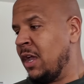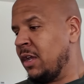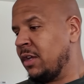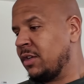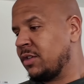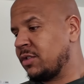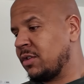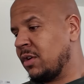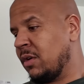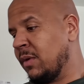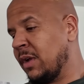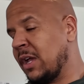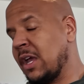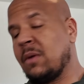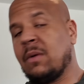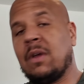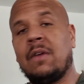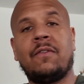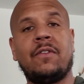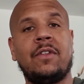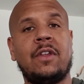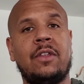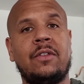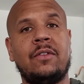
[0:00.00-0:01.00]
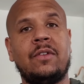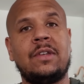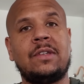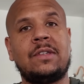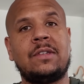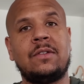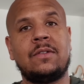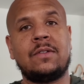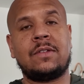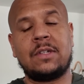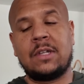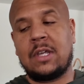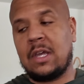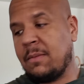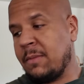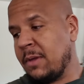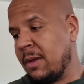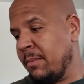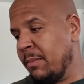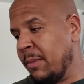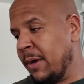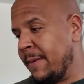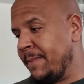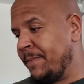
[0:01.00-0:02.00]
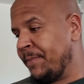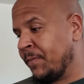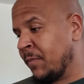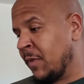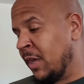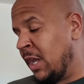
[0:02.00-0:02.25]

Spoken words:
So we got to wait for the other ECUs to come in, but